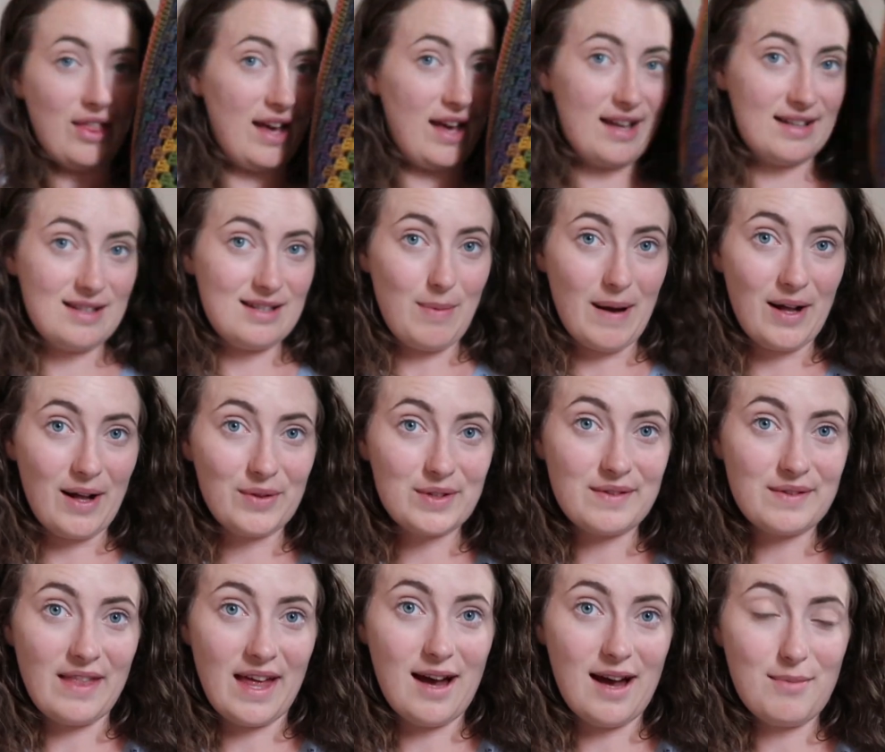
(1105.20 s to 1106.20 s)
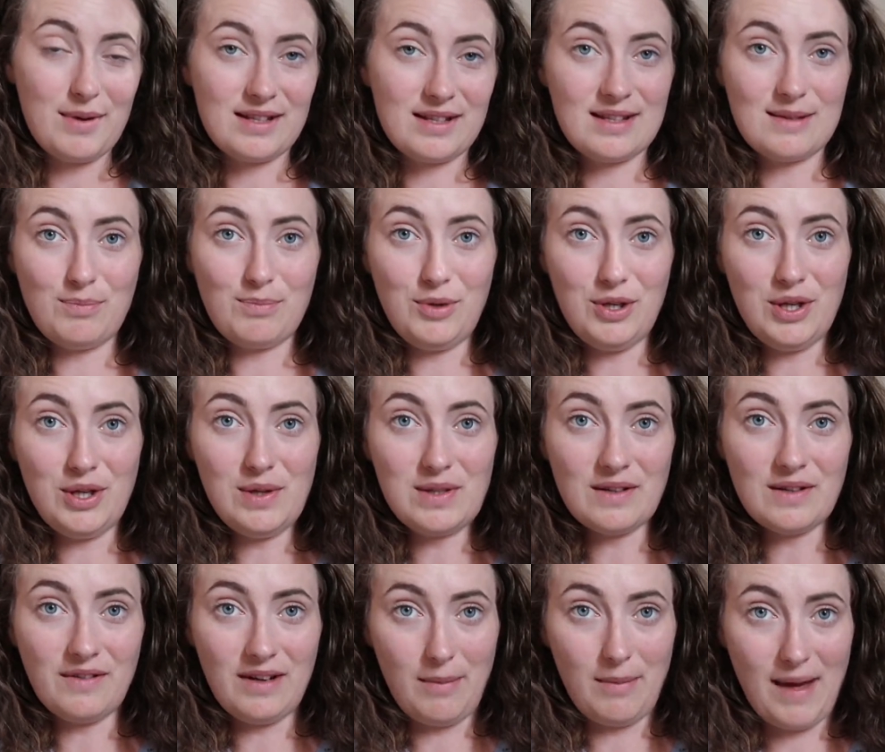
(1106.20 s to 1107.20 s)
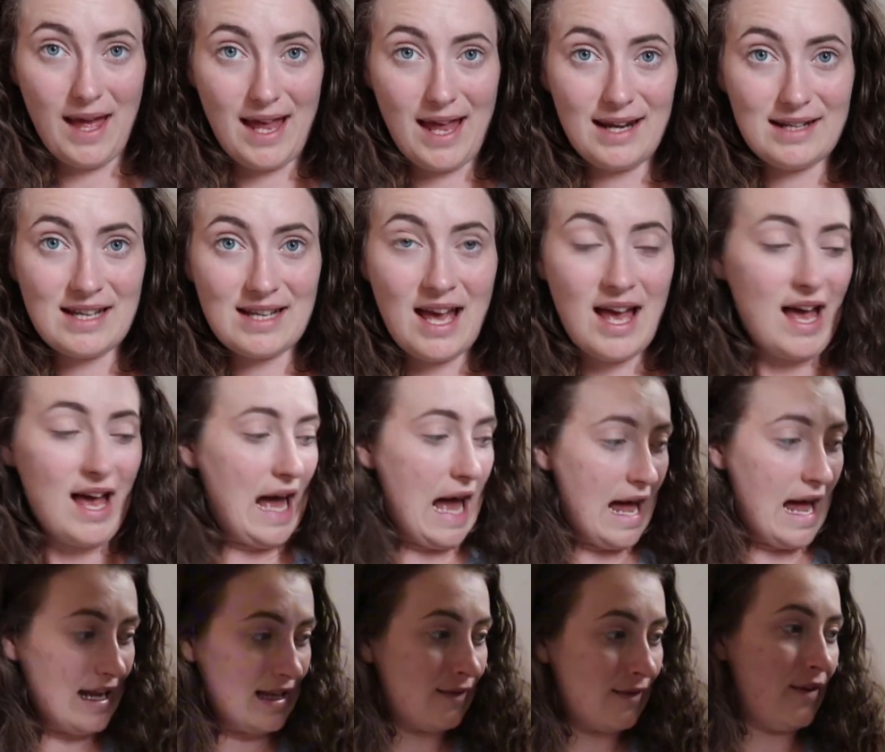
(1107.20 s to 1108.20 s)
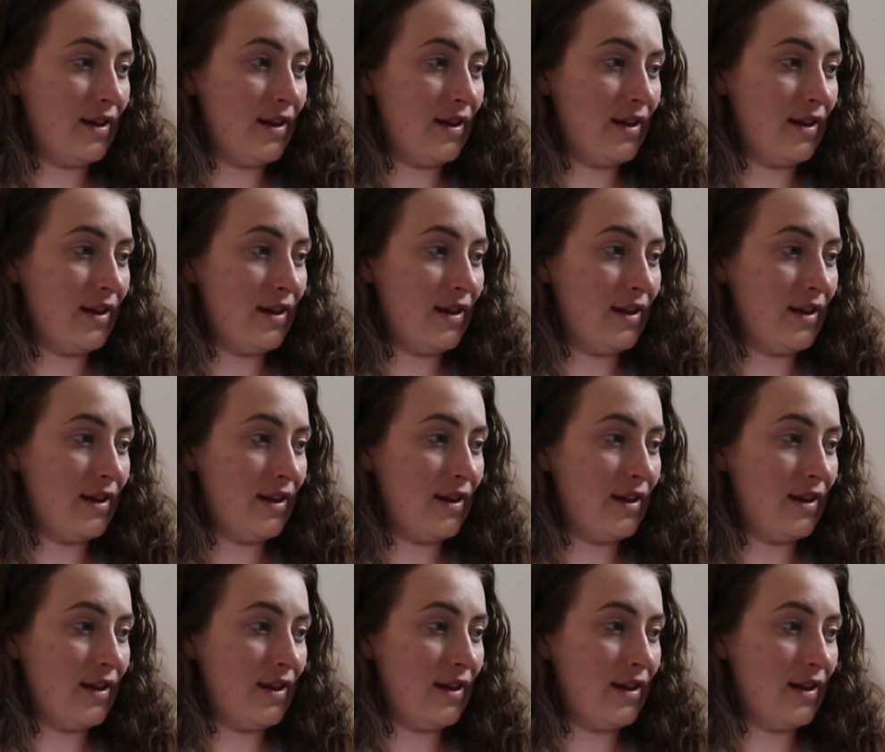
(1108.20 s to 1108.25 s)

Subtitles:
£30 for that, because it's beautifully made and it's